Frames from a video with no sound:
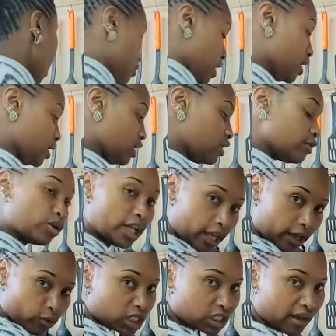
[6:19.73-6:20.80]
You know,
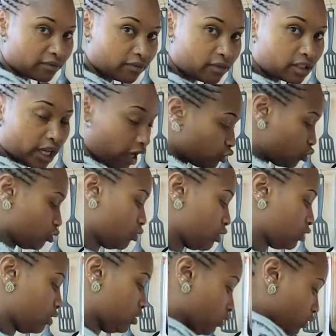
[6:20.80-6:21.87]
when you don't
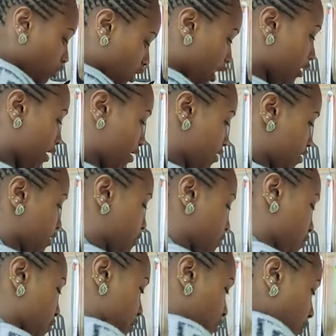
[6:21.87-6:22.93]
cover it with the towel
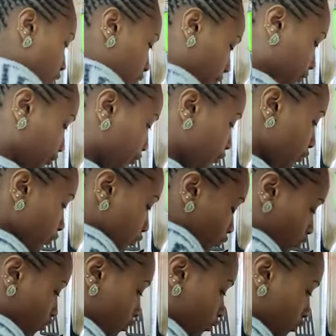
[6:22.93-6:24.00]
paper,
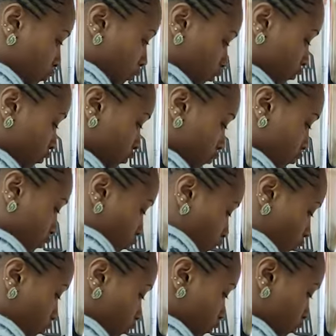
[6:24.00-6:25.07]
the air tends
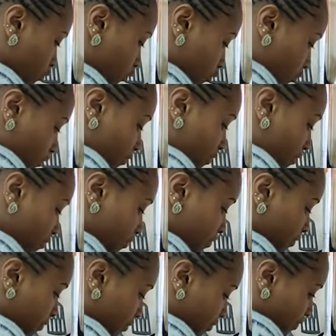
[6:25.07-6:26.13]
to go
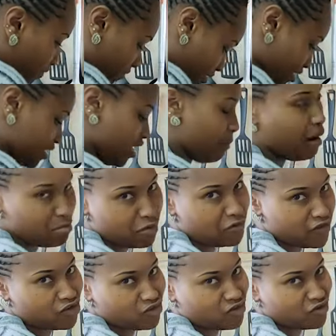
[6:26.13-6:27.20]
in and the
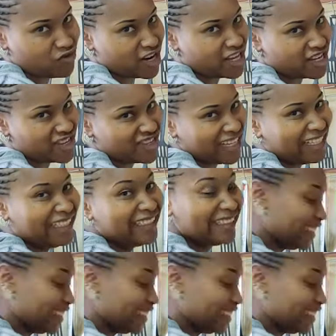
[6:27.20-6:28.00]
dania might not